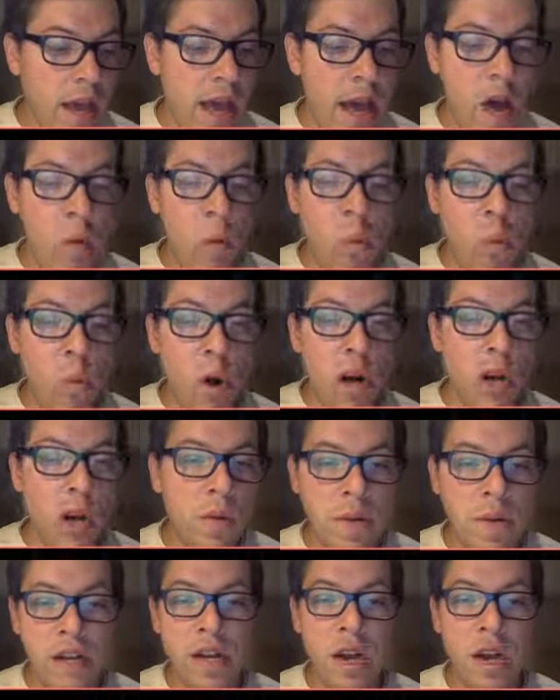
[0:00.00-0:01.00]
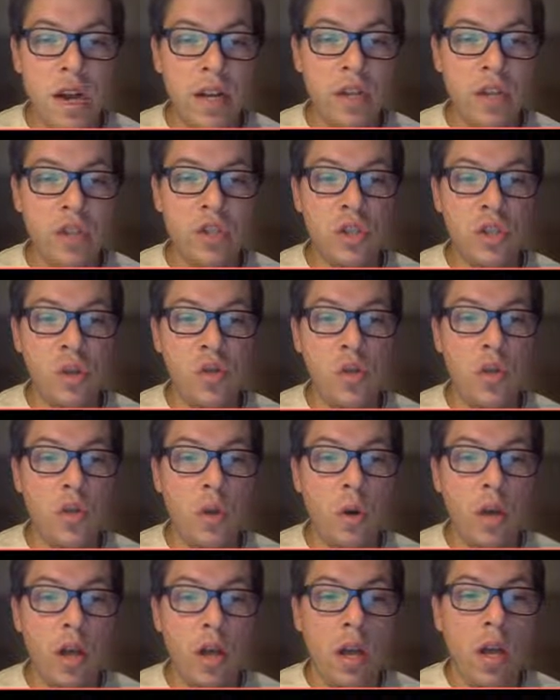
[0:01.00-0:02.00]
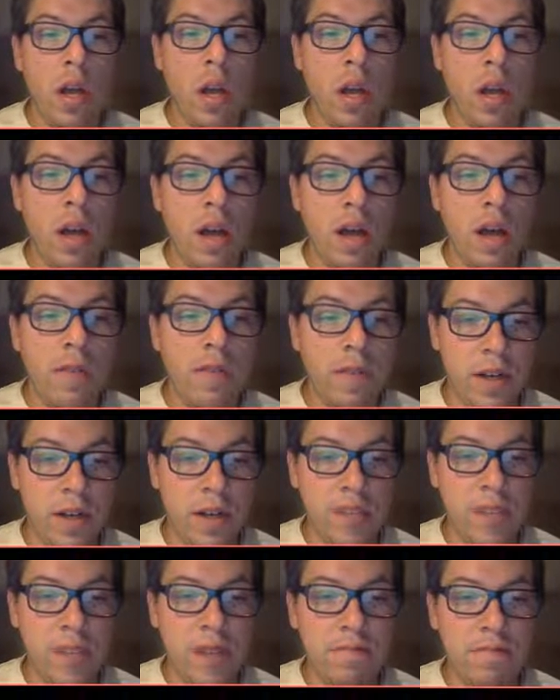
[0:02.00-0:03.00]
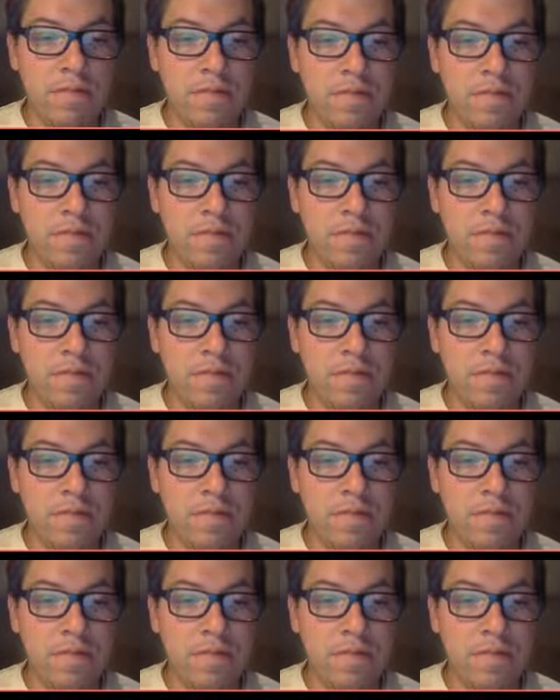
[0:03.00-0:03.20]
and what could be done to fix them.